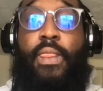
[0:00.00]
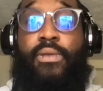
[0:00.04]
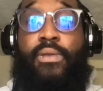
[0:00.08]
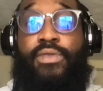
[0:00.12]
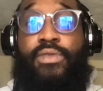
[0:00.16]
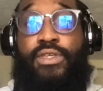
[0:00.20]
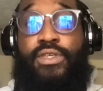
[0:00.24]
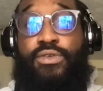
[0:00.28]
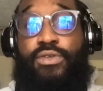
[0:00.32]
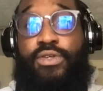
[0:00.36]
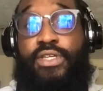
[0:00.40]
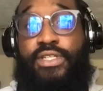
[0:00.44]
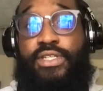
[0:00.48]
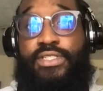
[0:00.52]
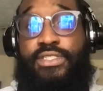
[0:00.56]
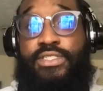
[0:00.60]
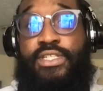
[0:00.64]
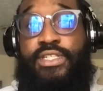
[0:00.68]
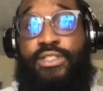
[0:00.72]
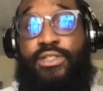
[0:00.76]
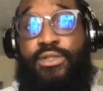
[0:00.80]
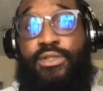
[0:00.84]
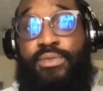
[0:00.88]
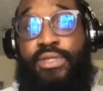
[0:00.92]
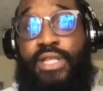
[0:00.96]
then you can
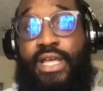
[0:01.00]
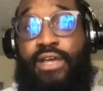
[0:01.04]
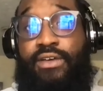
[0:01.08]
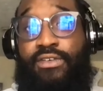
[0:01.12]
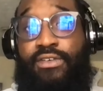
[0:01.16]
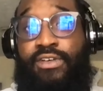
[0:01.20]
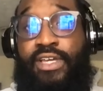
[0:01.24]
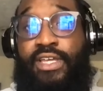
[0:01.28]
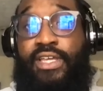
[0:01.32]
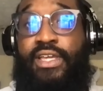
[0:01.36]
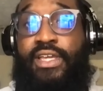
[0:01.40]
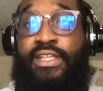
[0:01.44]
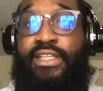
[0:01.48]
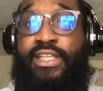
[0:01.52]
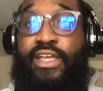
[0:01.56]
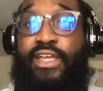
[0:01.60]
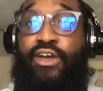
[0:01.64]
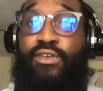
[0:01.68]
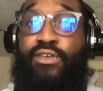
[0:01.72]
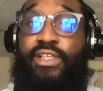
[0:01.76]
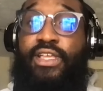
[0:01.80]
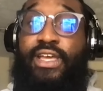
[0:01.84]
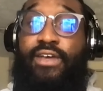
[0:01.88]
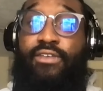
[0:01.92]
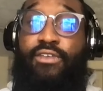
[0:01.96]
send them that link and they
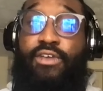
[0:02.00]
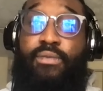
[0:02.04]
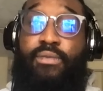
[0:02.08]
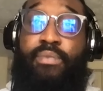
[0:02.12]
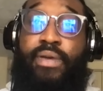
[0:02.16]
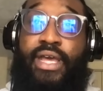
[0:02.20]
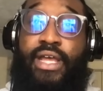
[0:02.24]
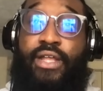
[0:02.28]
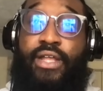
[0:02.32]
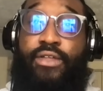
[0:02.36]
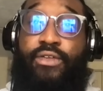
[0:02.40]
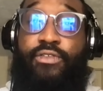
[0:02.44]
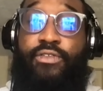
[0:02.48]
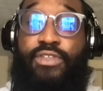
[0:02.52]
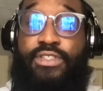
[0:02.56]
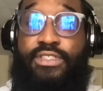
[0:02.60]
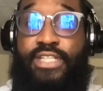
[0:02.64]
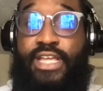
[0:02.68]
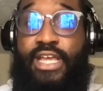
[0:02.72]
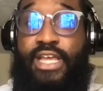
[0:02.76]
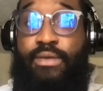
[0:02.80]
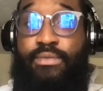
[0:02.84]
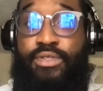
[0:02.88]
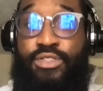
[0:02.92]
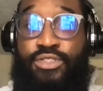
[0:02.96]
already have a panel of
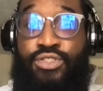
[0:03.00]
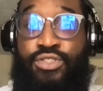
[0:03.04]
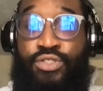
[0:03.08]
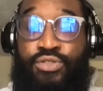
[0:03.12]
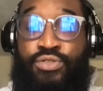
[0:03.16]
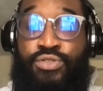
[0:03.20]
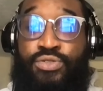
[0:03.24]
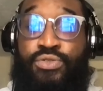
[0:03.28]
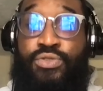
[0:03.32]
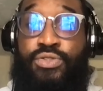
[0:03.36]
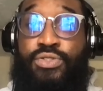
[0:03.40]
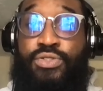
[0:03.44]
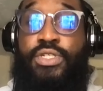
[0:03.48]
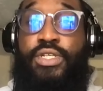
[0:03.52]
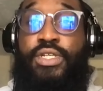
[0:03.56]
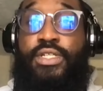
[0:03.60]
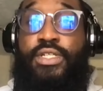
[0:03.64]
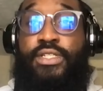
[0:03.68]
established users